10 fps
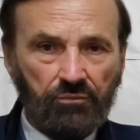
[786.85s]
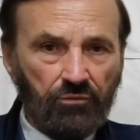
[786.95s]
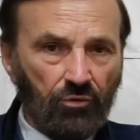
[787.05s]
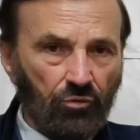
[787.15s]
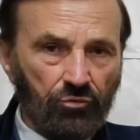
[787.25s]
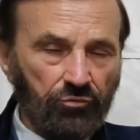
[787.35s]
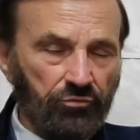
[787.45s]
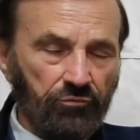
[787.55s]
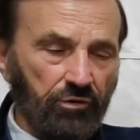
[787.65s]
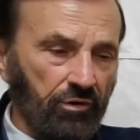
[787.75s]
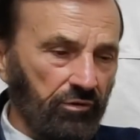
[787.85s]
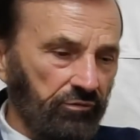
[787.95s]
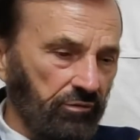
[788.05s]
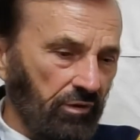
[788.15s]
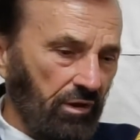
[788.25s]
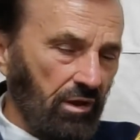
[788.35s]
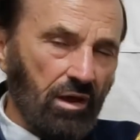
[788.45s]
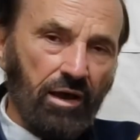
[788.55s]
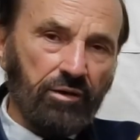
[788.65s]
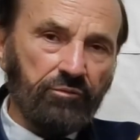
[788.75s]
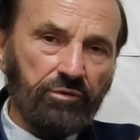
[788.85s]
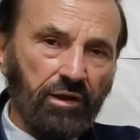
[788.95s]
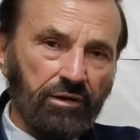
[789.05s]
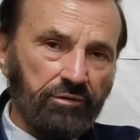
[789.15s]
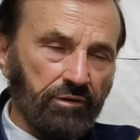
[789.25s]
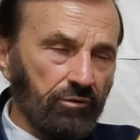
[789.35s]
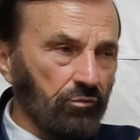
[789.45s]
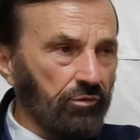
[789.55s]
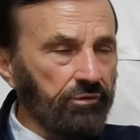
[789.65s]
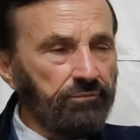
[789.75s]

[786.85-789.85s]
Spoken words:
orders and various items that I dealt with.